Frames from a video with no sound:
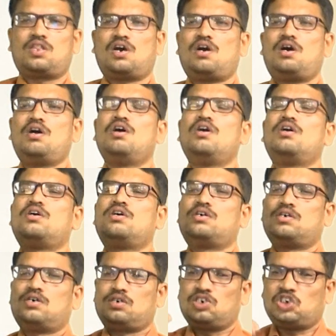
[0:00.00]
the
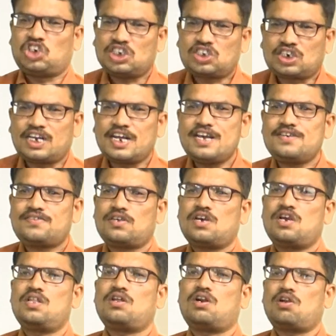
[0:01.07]
justice
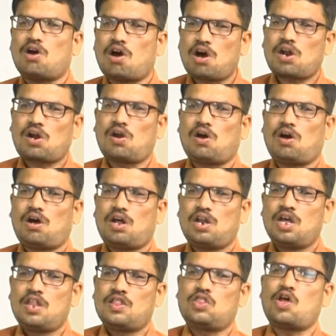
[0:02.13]
in the dark hall,
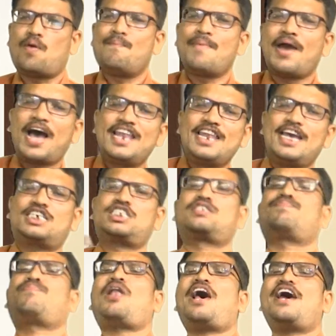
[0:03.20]
the man
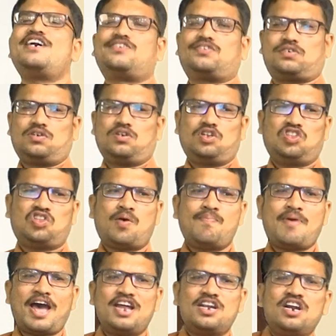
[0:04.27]
exploits, the
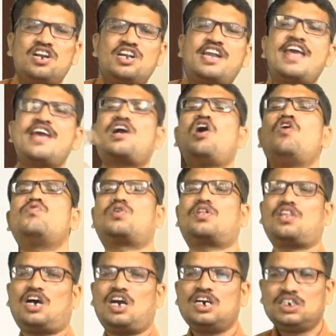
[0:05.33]
man take out
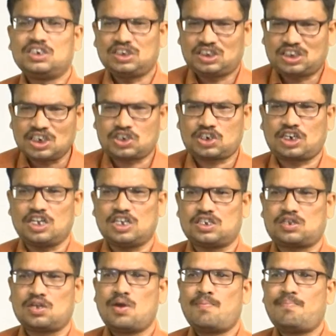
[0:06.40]
the
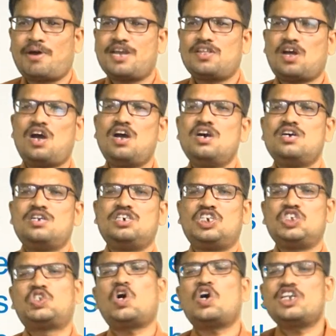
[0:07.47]
justice by the
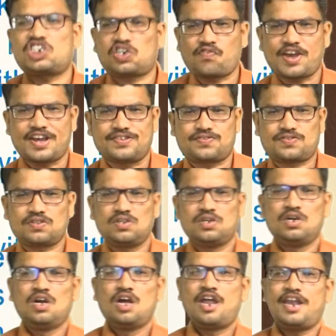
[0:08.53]
dishonest ways.
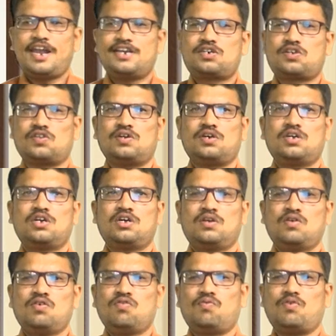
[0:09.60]
Next
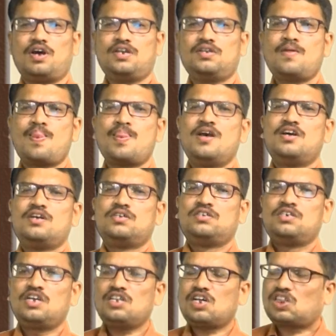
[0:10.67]
one,
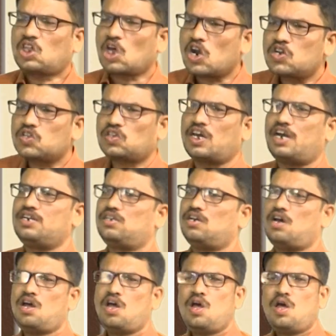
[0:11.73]
in the third stanza,